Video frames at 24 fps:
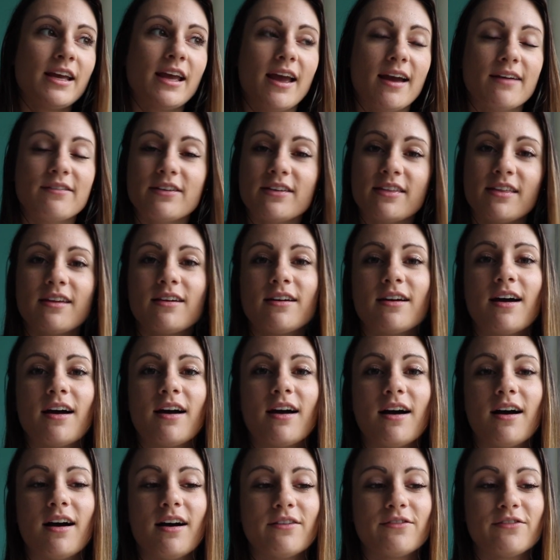Everything
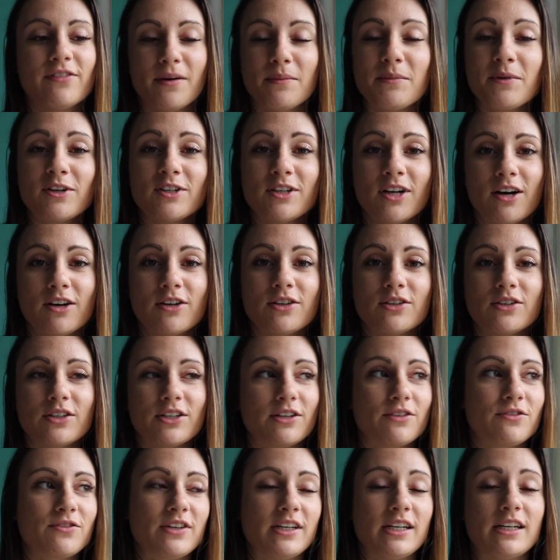from your taco,
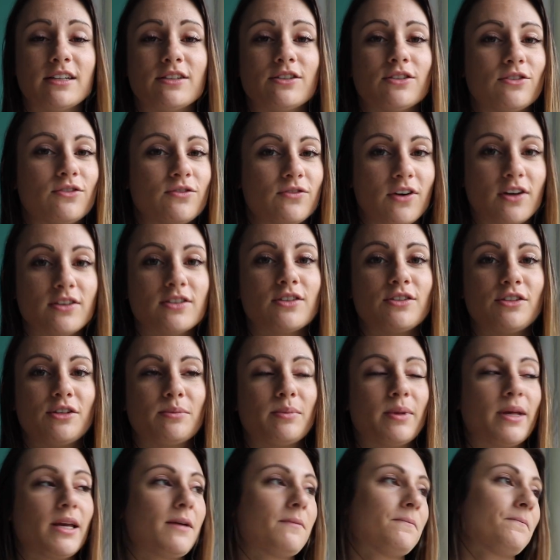your fajita, just falls on your
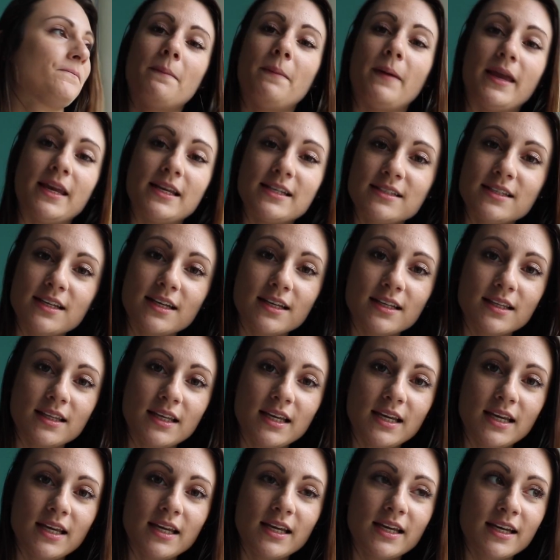plate.
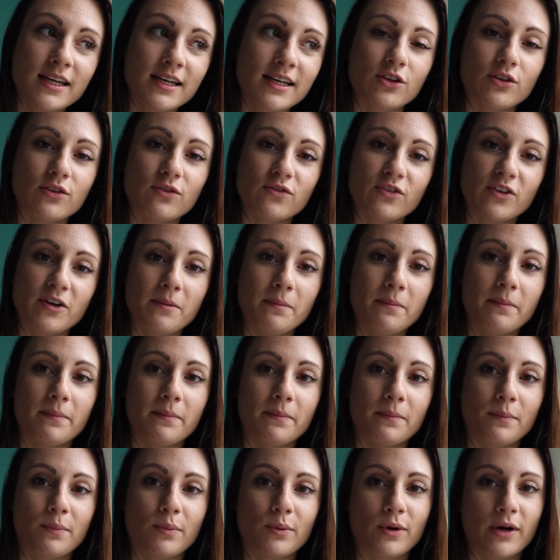Basically, the gluten-free
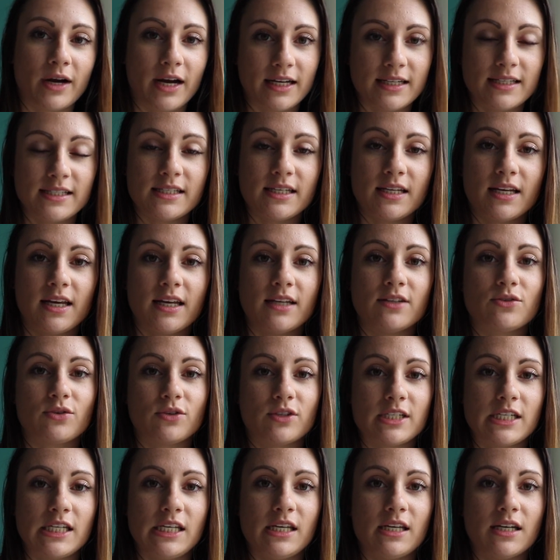breads and
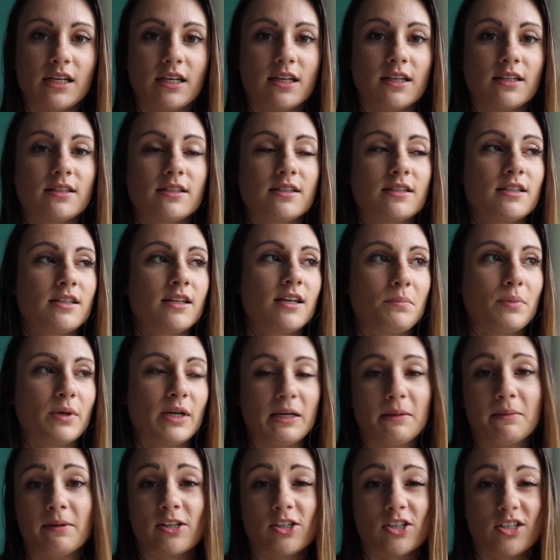tortillas
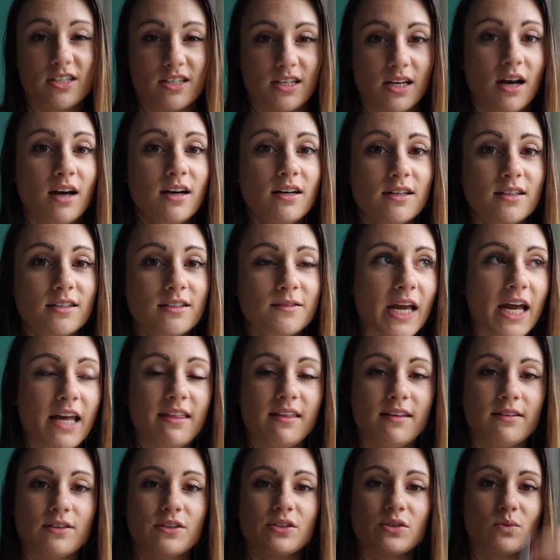pretty much suck. I
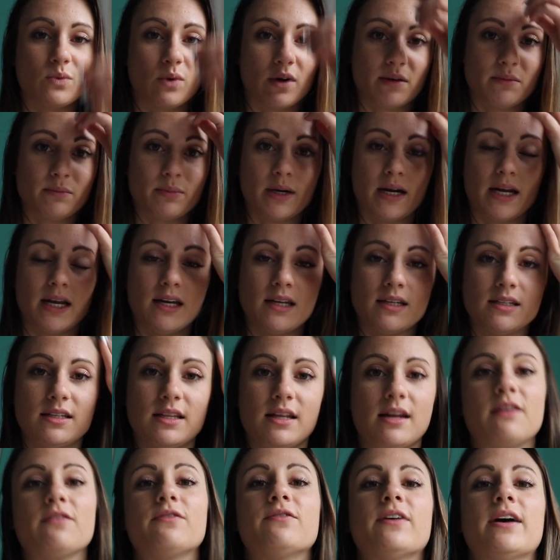think there's one brand
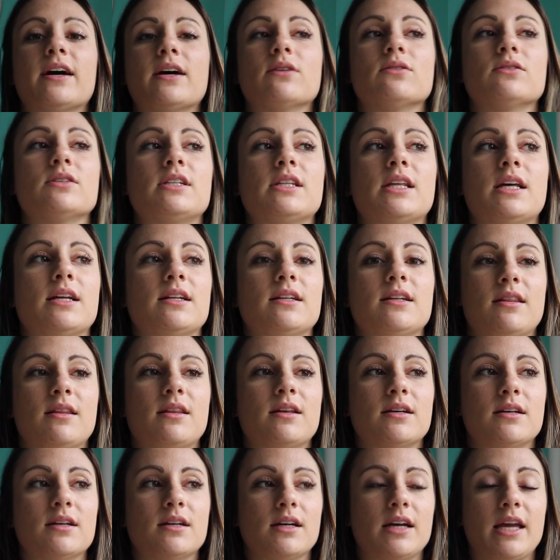that I found that
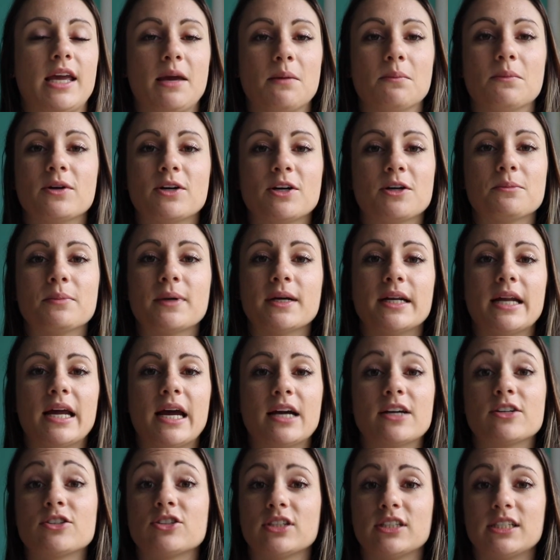the hamburger bun
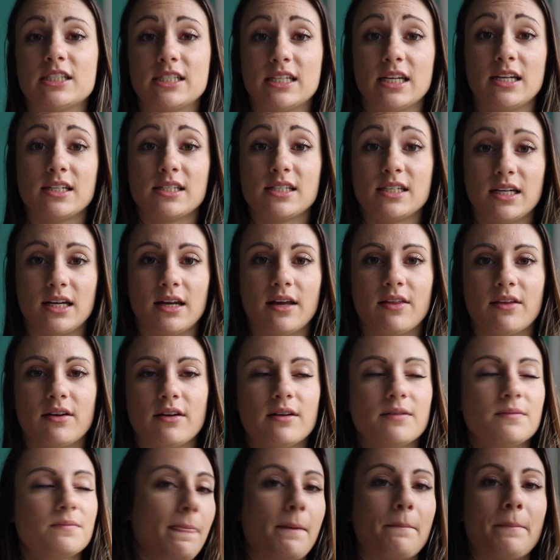actually stays
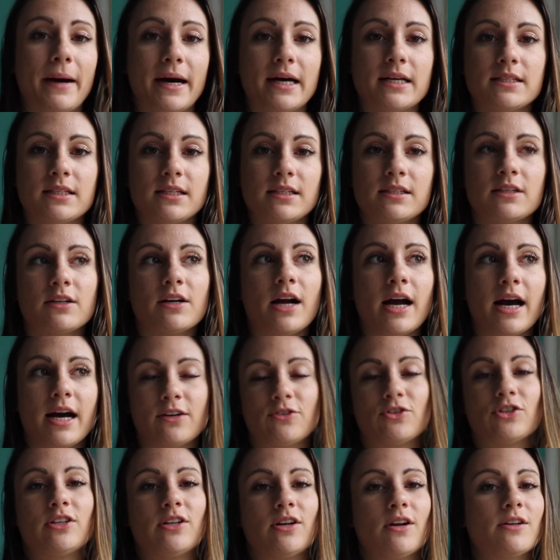together. The pastas are
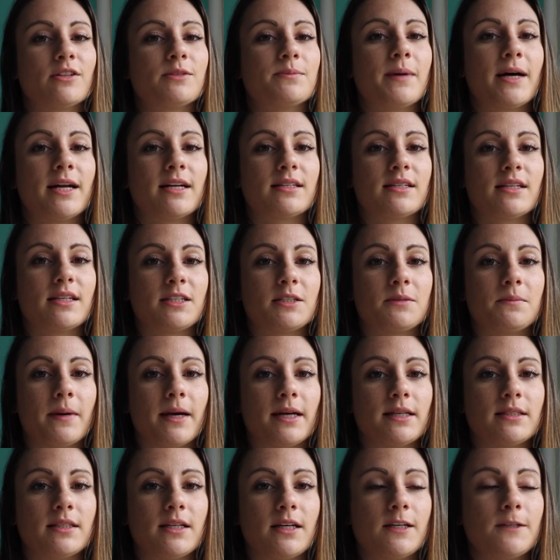actually not as bad as I
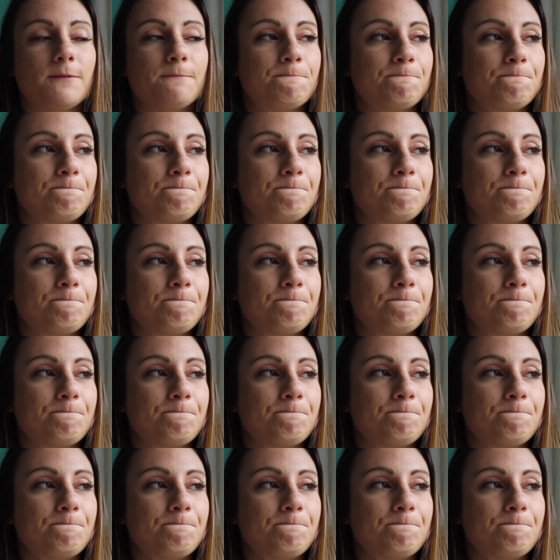expected.